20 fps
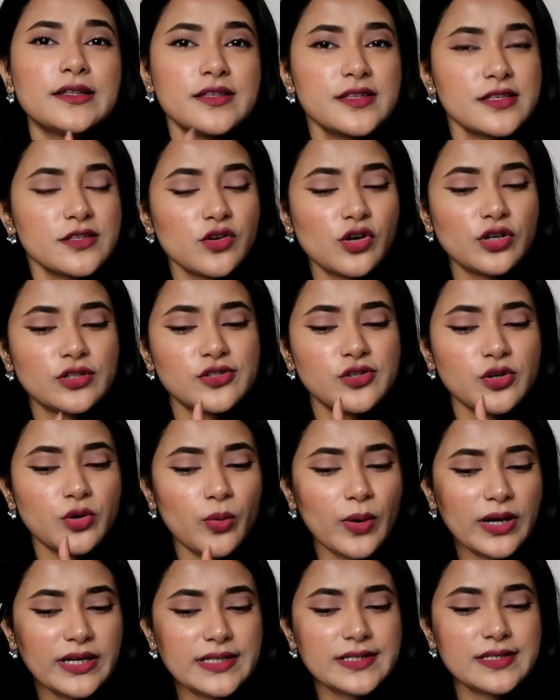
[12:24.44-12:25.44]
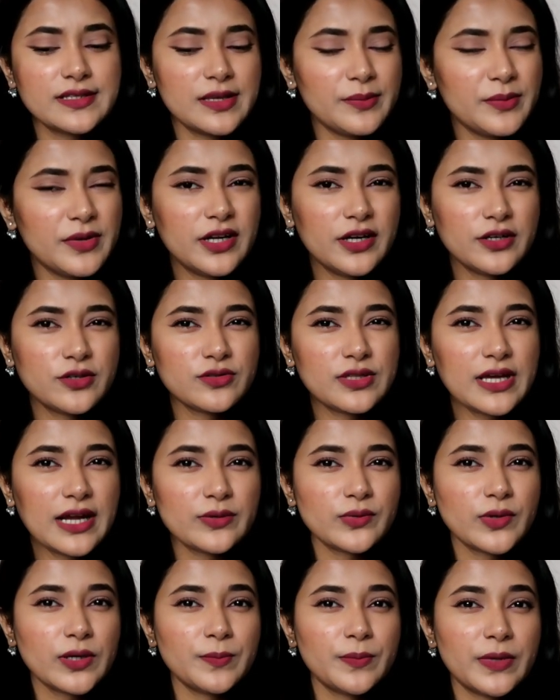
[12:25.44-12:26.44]
This is also quite similar to
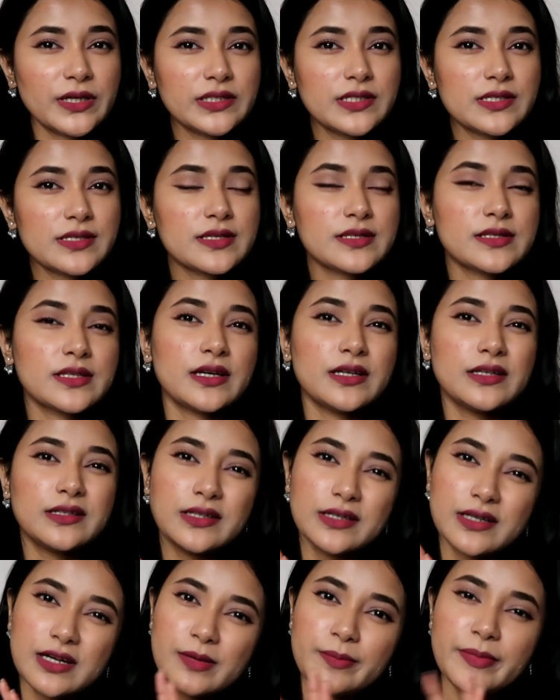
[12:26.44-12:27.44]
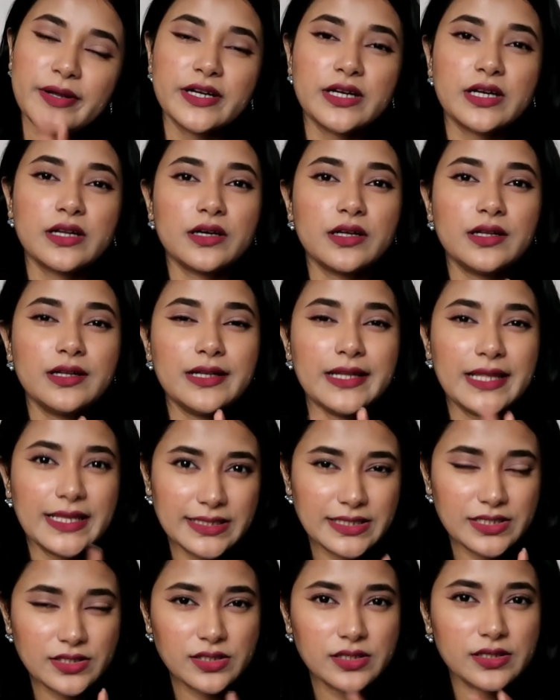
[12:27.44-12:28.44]
that one, but this is a little bit
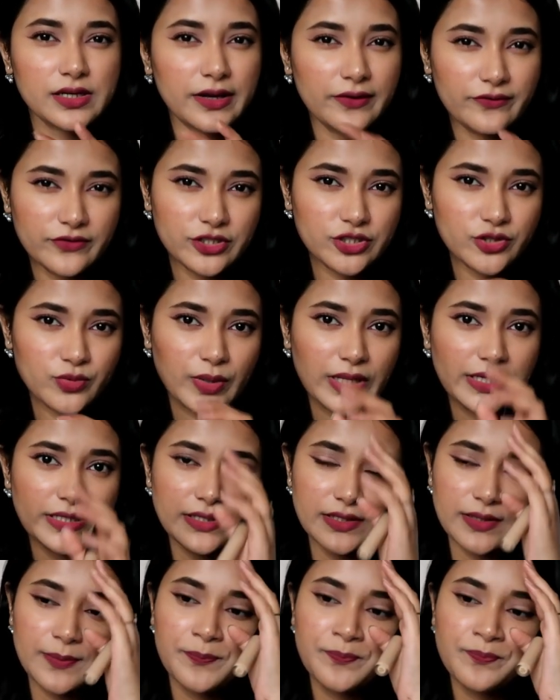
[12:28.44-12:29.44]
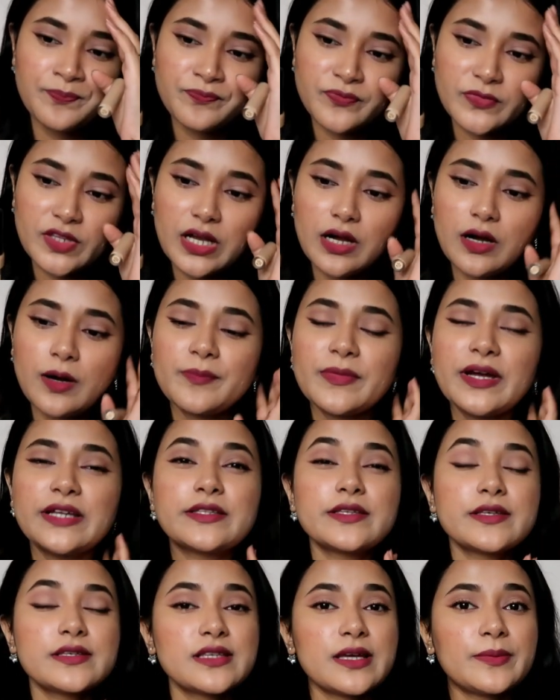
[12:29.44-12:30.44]
less coverage wise.
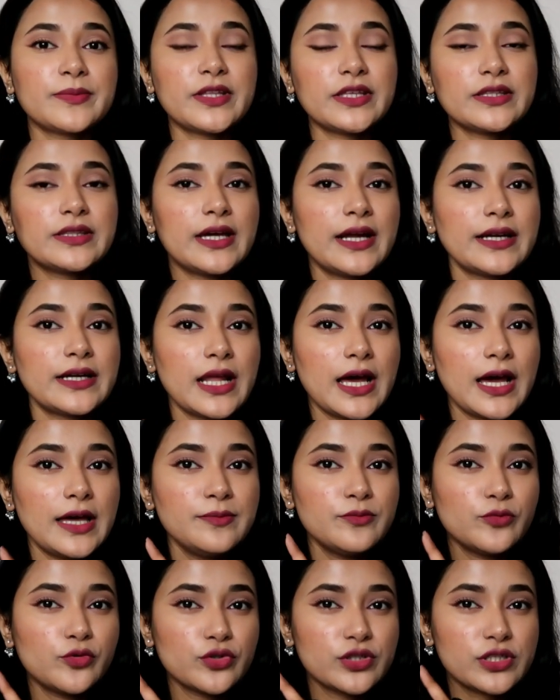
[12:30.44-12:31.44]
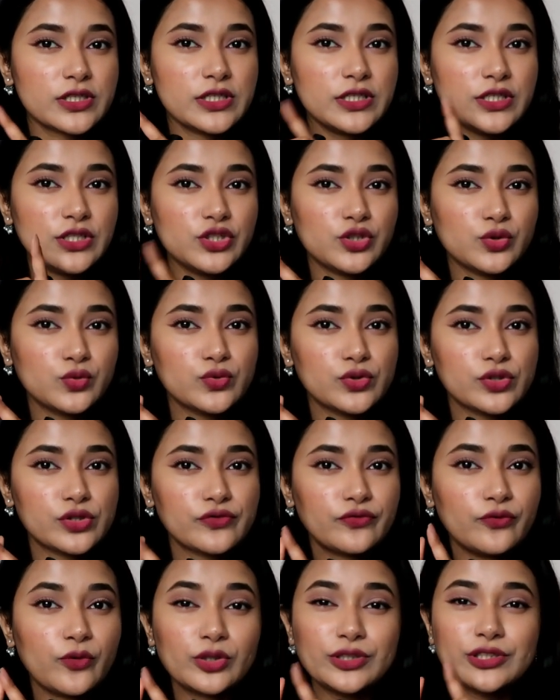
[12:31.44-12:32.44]
And this is something that I mostly use
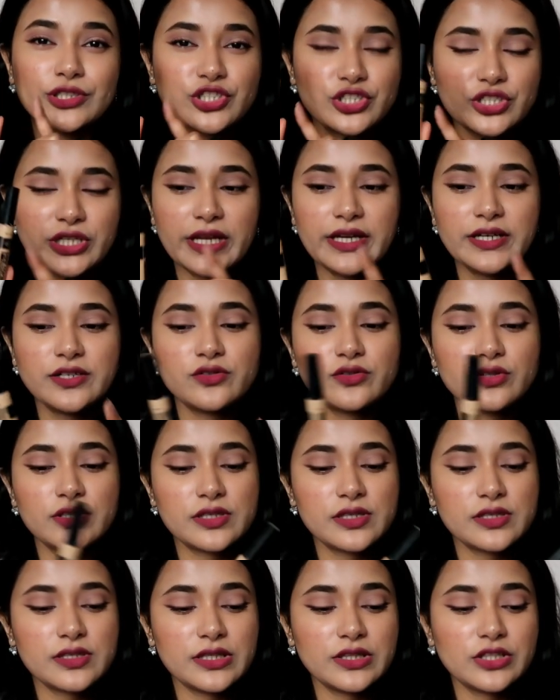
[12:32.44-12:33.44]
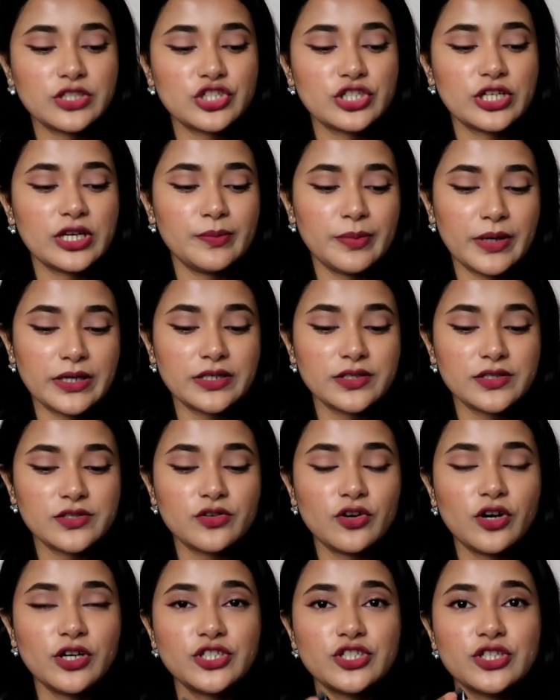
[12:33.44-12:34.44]
for the shade. So this is in the shade
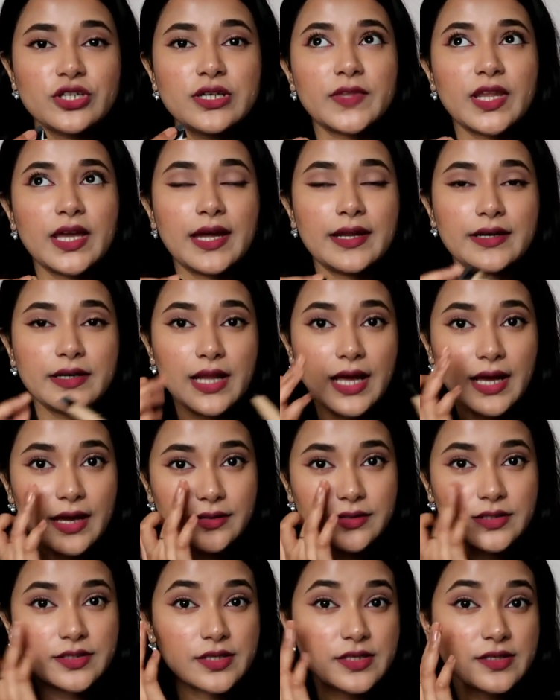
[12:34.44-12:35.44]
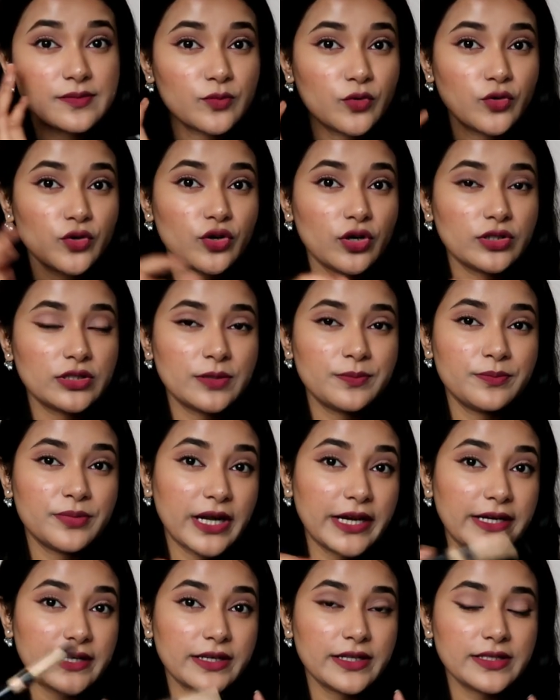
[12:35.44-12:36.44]
Butterscotch, and this is more on the
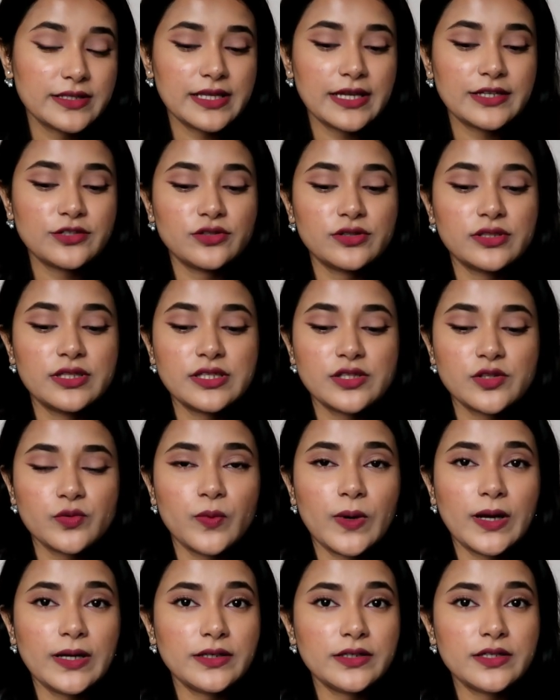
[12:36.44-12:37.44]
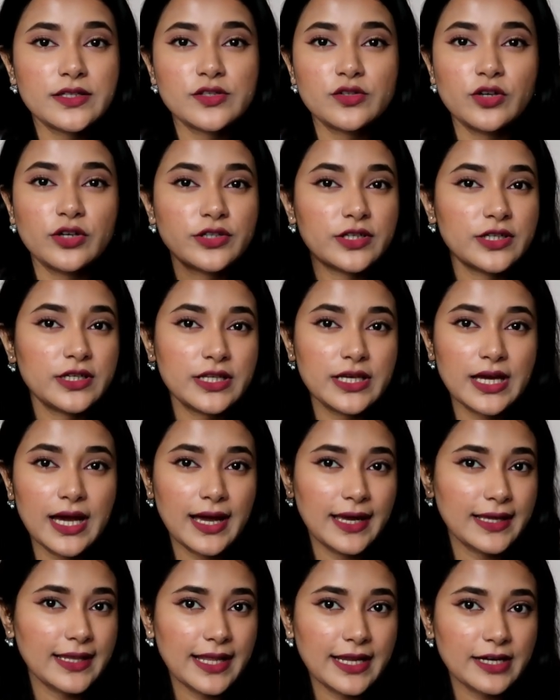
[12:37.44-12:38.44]
brightening side. So this one does not really
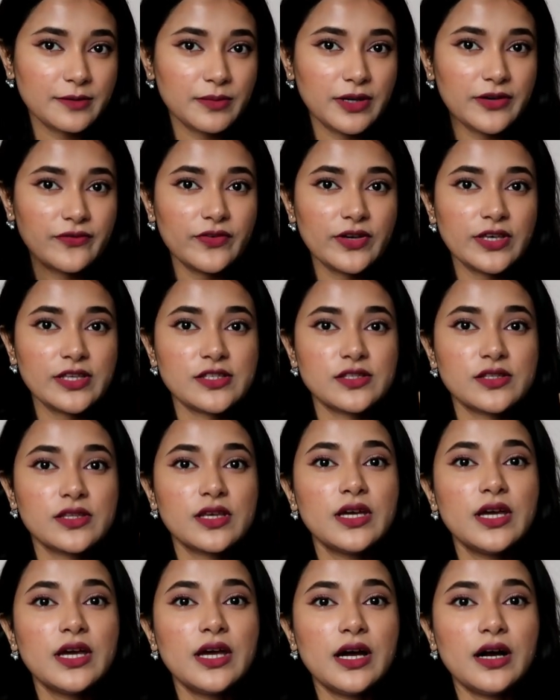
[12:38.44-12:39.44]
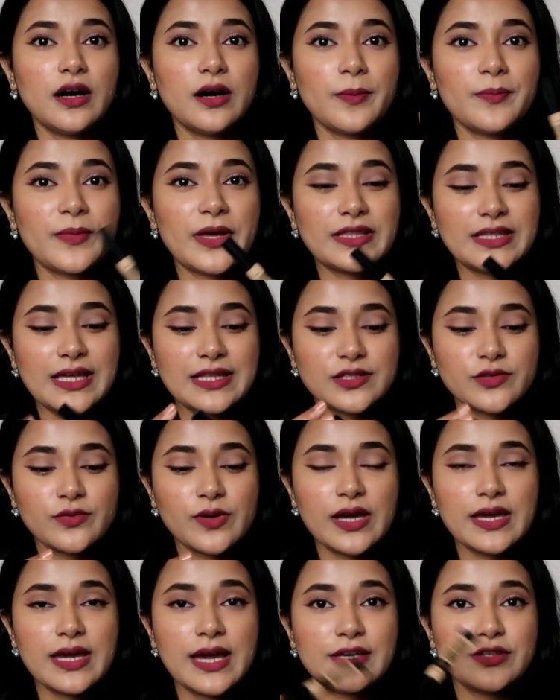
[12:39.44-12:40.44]
highlight my face, and that's
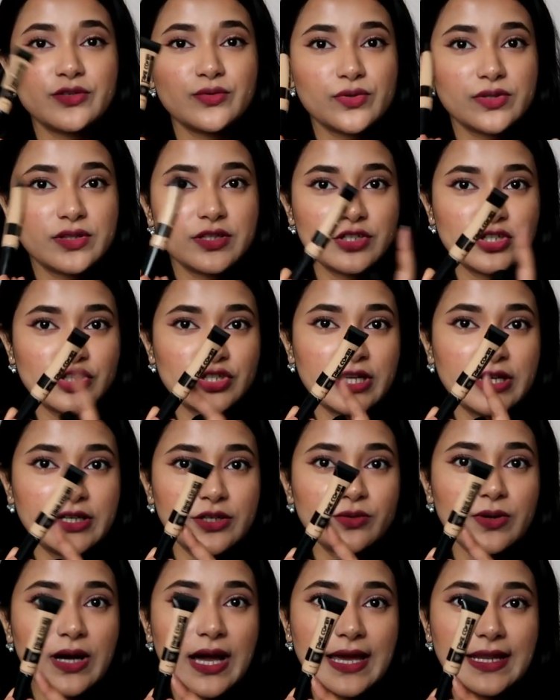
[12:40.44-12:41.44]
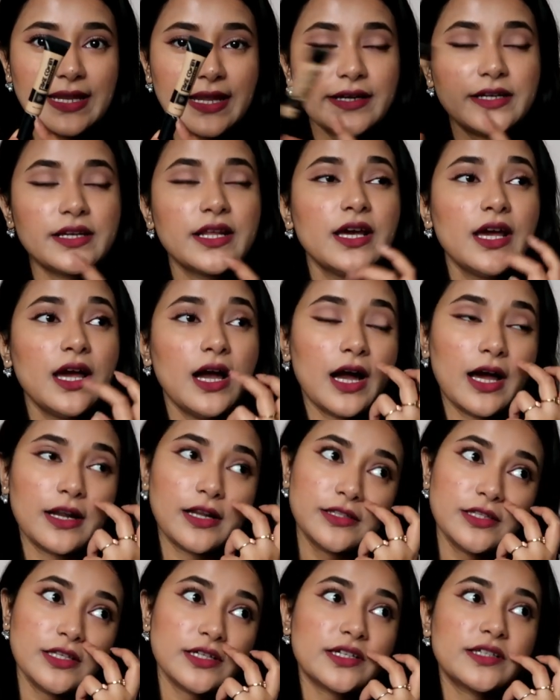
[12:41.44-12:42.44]
why I use this shade to highlight.
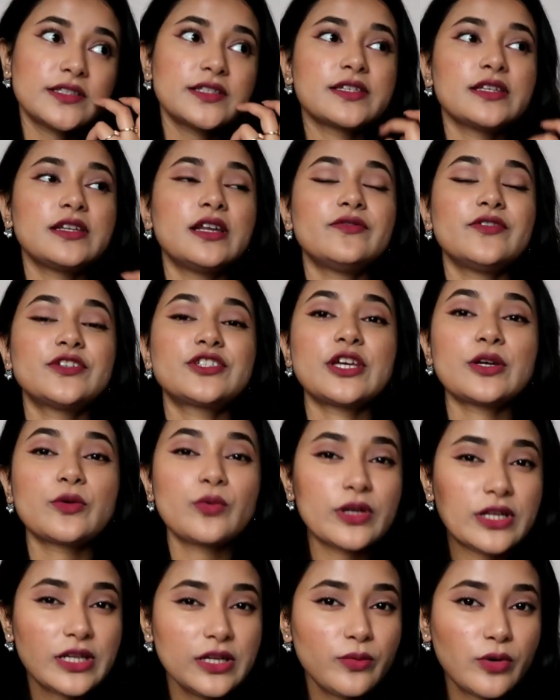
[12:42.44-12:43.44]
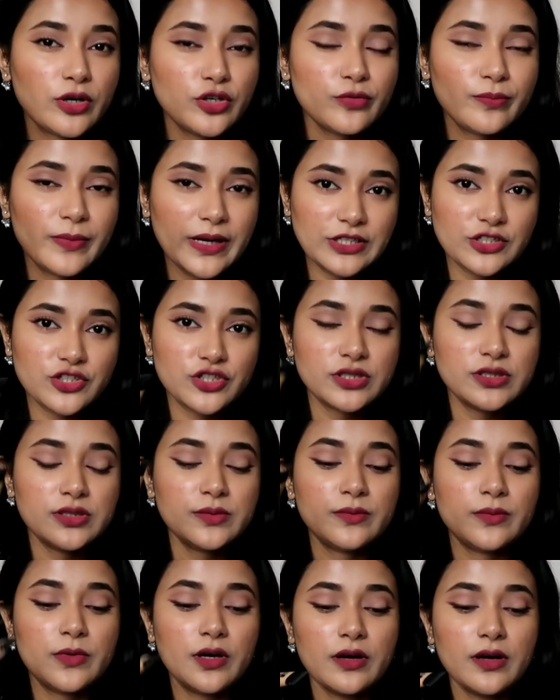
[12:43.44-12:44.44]
Another concealer which I quickly want to
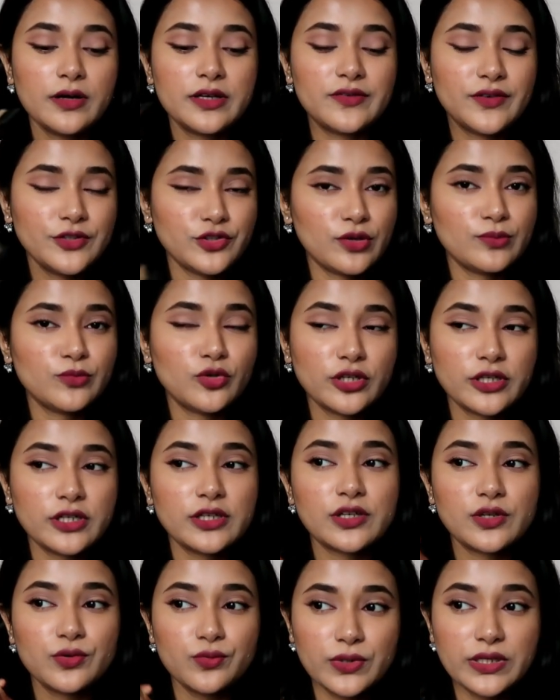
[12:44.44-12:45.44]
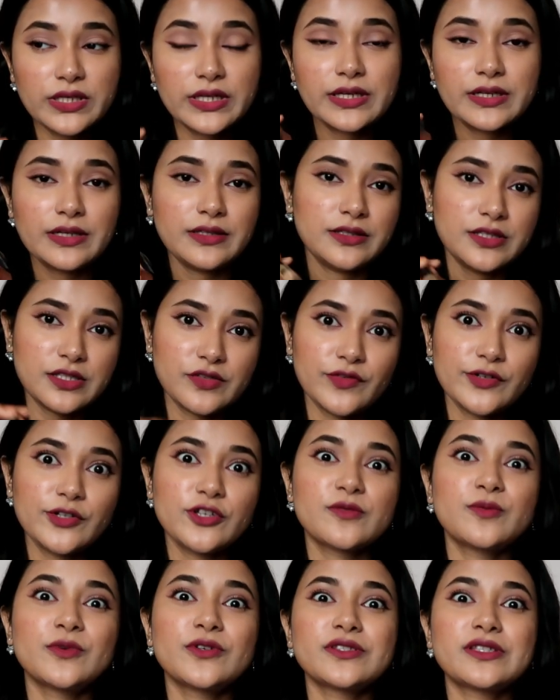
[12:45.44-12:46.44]
mention, even though I'm not including it in this video,
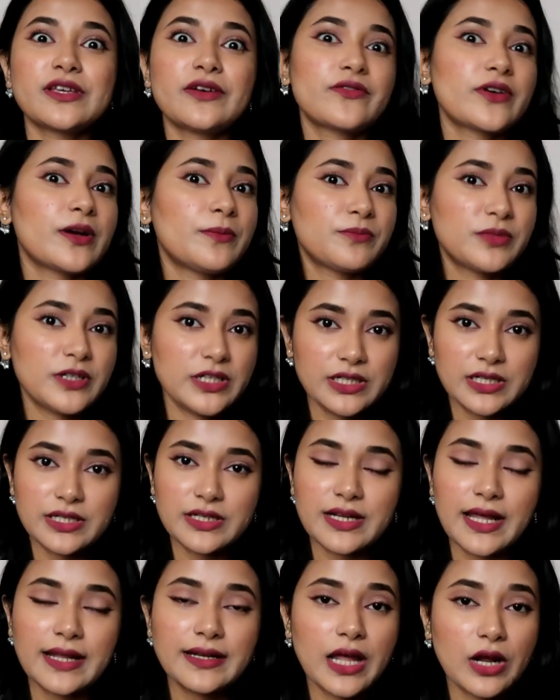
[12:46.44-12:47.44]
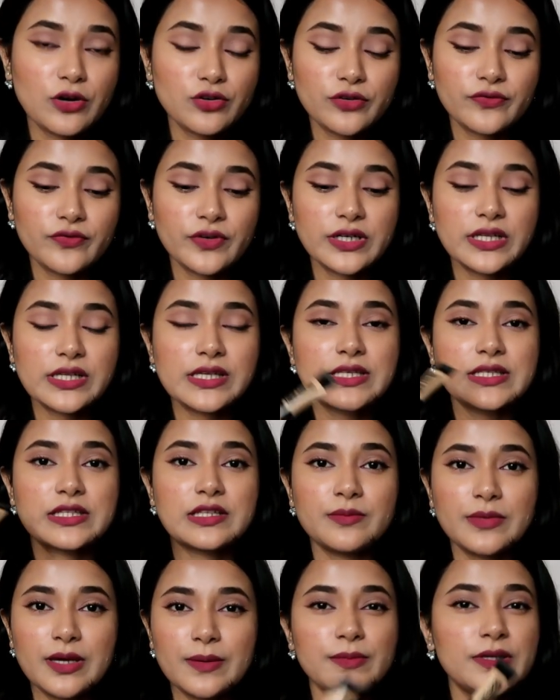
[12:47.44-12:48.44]
is because I've completely run out of it, is
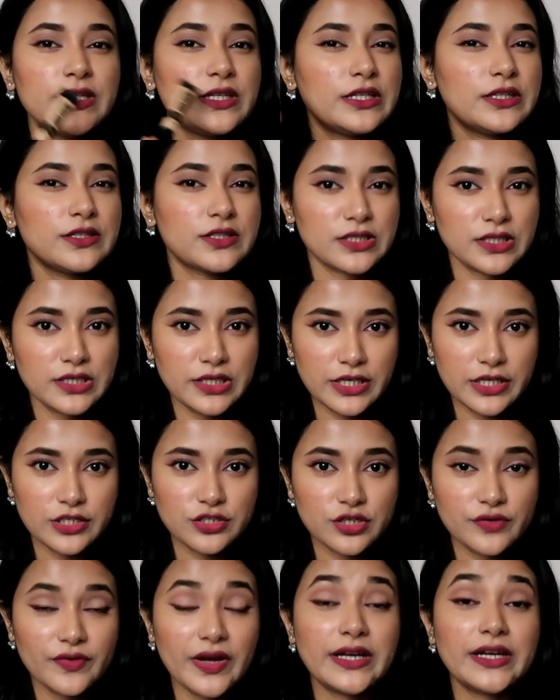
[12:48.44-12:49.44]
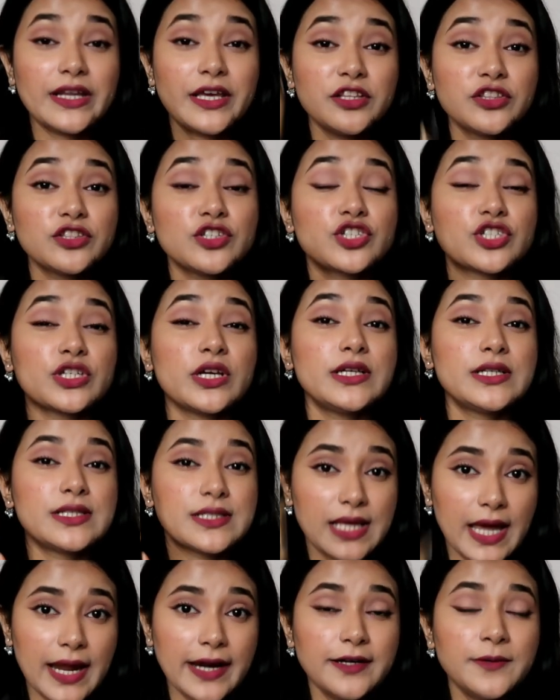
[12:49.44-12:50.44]
the Maybelline Instant Age Rewind in the shade
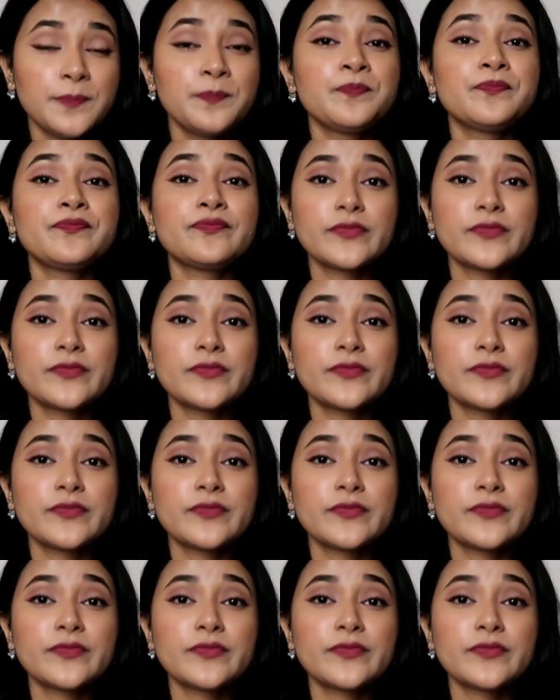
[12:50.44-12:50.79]
Sand.